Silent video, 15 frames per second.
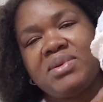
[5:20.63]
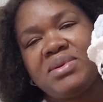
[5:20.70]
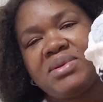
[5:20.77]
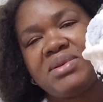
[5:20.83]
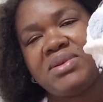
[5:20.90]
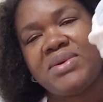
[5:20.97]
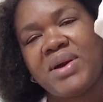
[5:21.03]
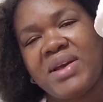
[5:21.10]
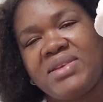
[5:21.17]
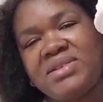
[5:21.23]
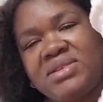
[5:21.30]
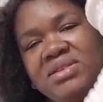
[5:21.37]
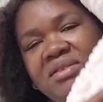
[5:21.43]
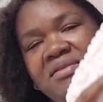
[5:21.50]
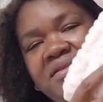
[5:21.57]
So I
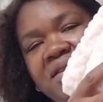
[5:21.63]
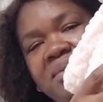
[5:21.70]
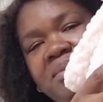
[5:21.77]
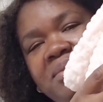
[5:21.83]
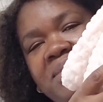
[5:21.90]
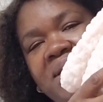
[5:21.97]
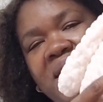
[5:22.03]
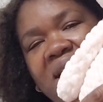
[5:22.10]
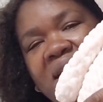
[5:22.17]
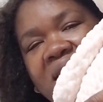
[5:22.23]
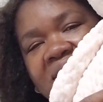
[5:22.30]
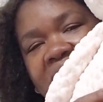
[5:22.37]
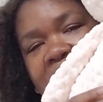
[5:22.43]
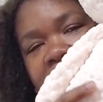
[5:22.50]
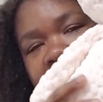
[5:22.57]
stuff him. I
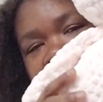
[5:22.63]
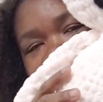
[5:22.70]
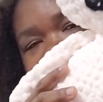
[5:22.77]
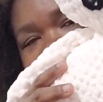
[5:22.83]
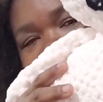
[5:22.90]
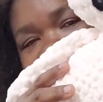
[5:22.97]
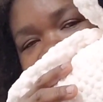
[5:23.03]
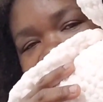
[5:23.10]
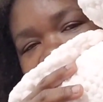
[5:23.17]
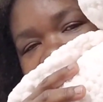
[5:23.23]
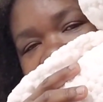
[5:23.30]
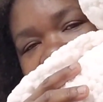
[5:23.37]
have him on my bed.